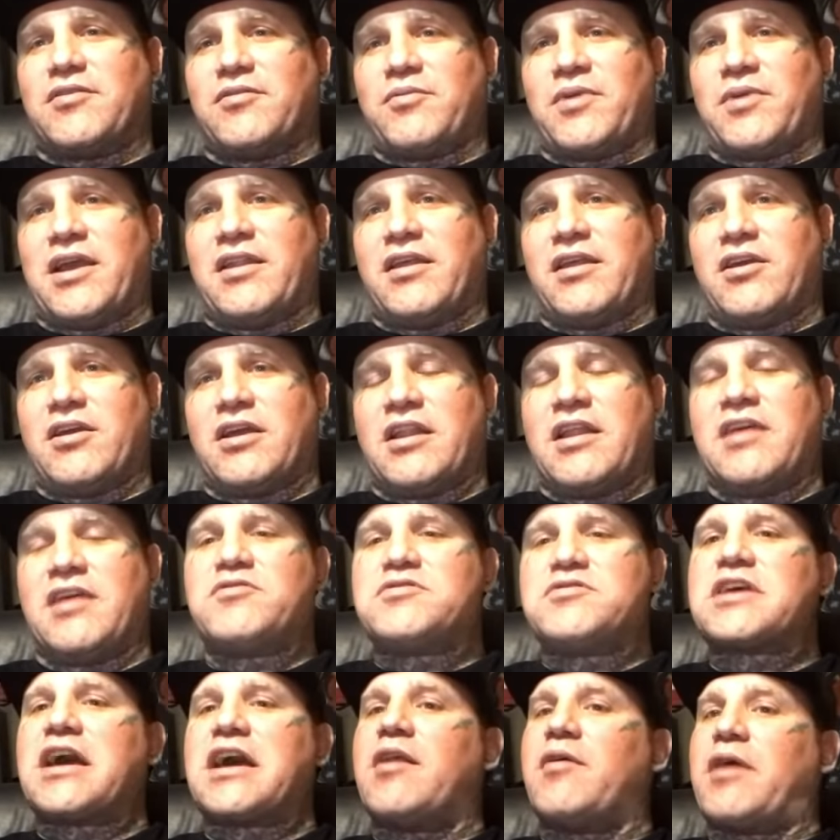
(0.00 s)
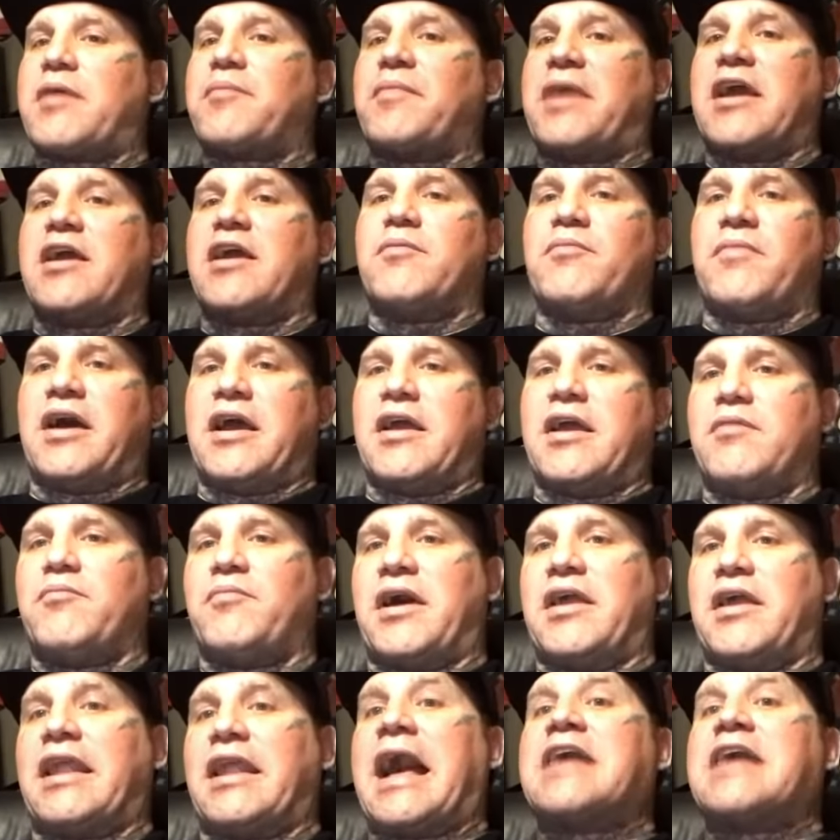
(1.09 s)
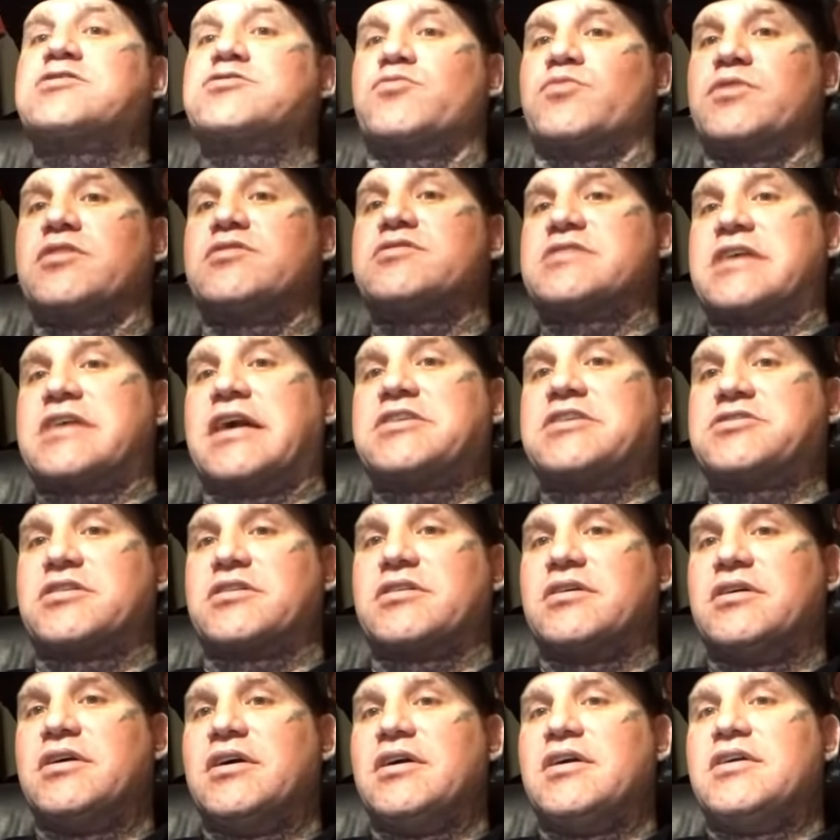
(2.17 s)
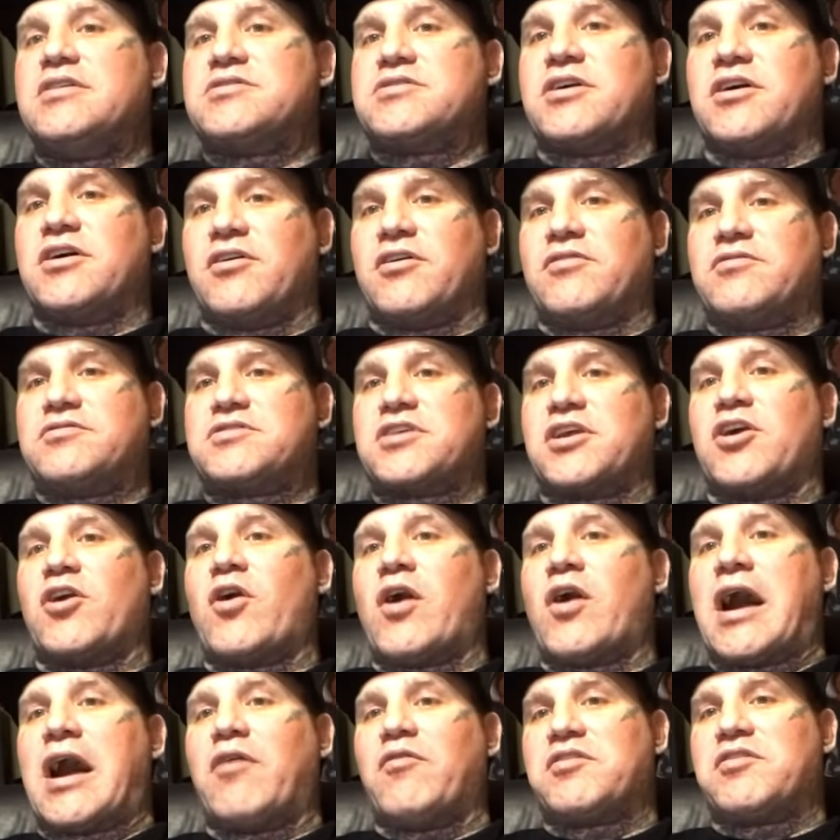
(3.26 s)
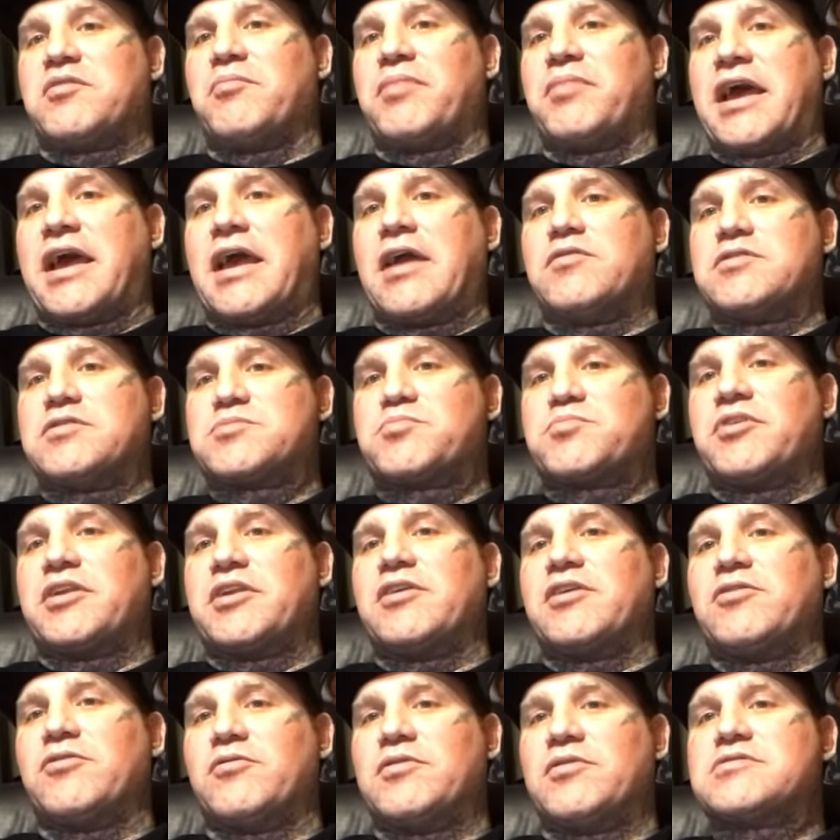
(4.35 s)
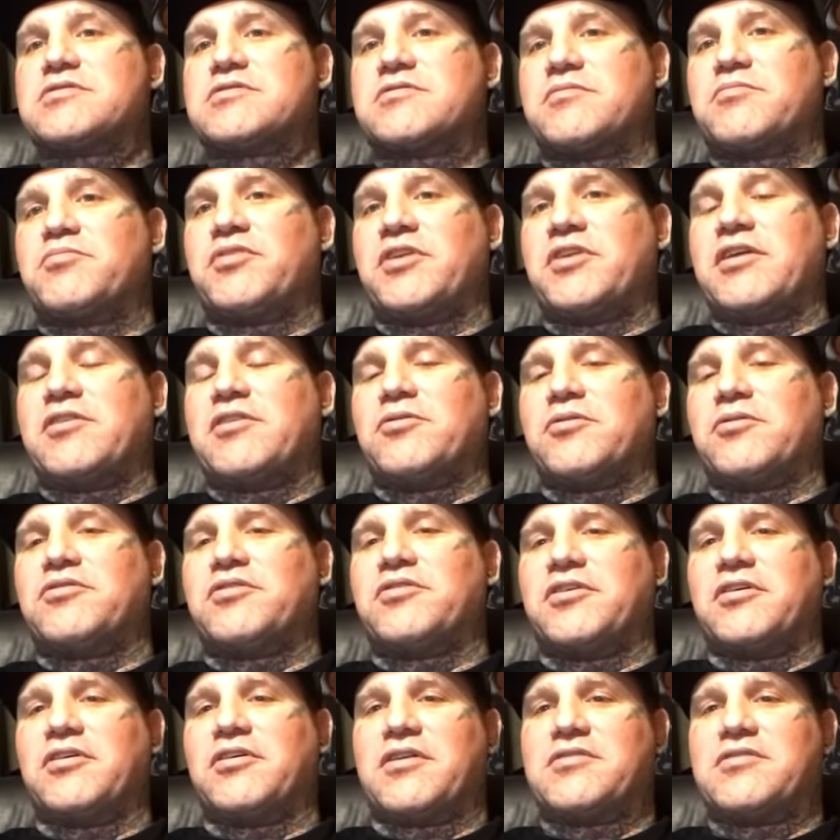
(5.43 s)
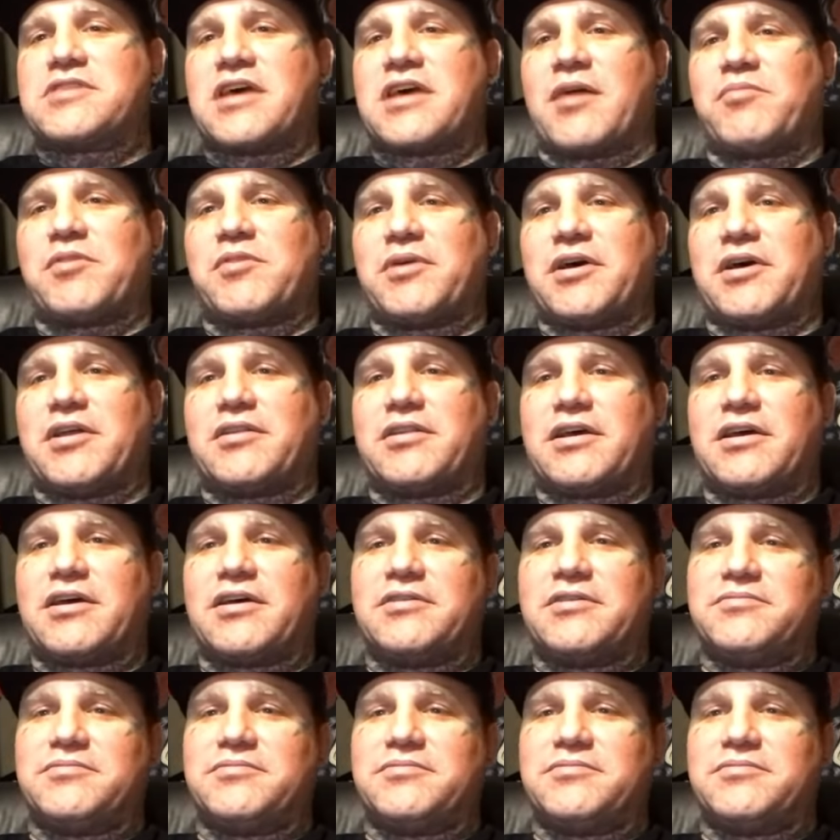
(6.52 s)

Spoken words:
way to. And it was kind of like my last real section, so to go out with a bang was pretty cool. Too. I was happy about that.